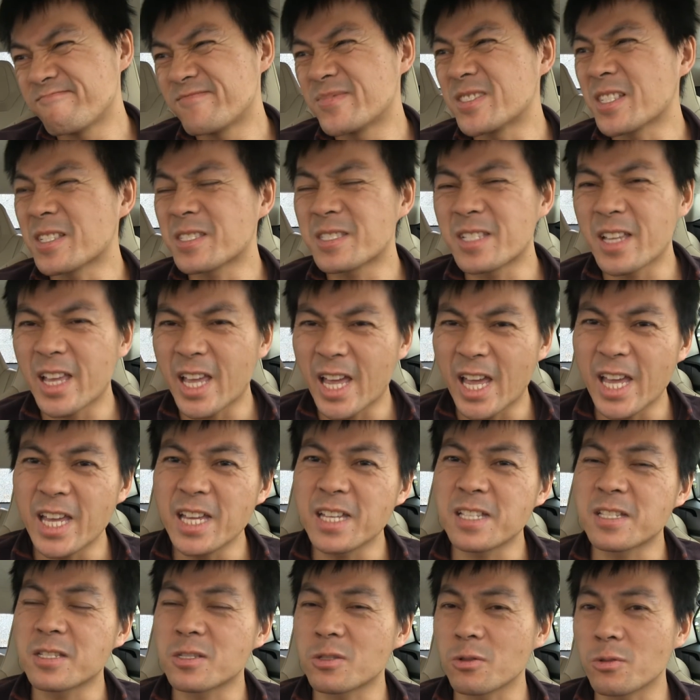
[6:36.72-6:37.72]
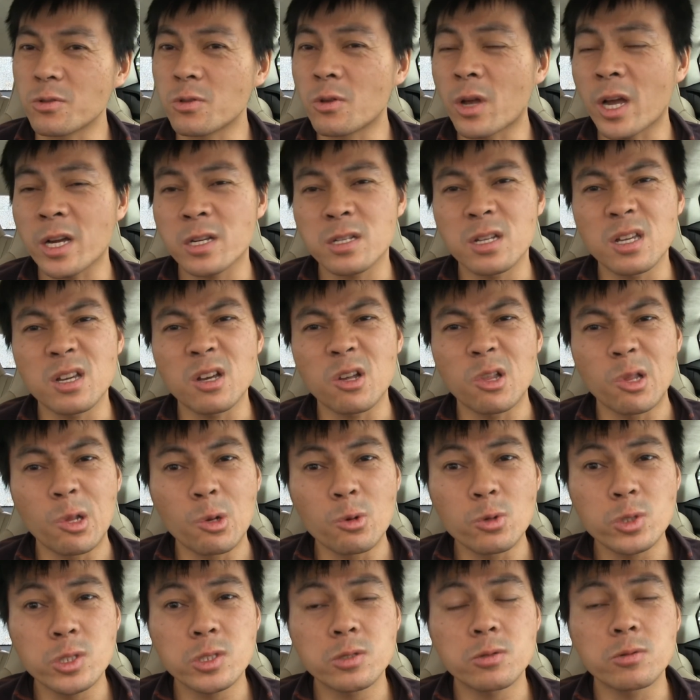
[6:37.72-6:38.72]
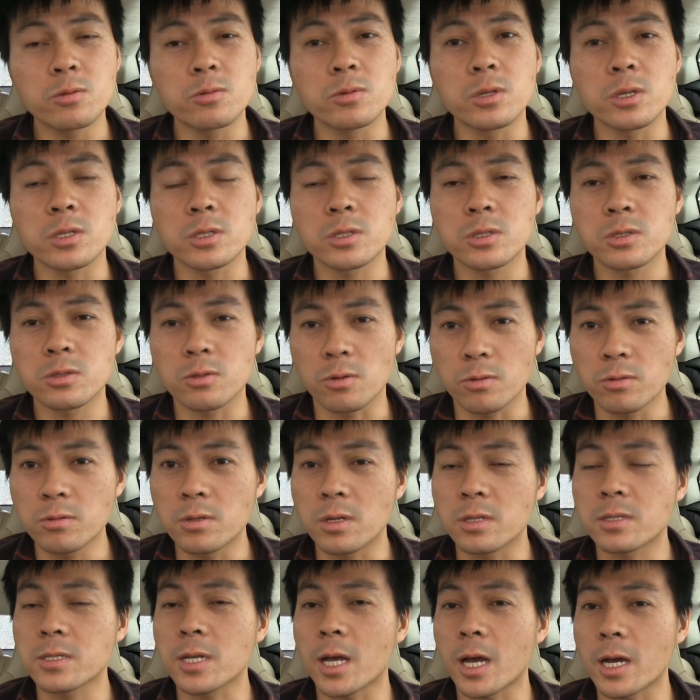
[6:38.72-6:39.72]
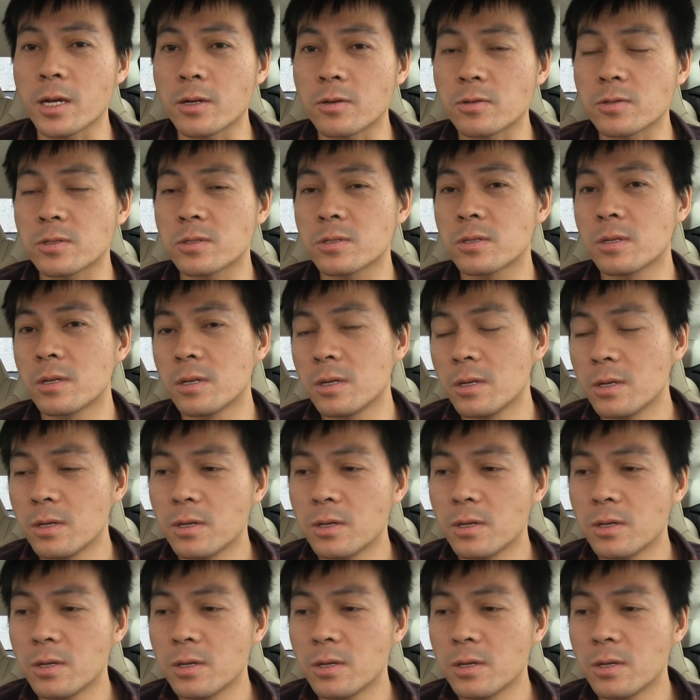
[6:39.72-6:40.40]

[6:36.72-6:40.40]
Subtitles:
68, so you know, actually close to the studded tires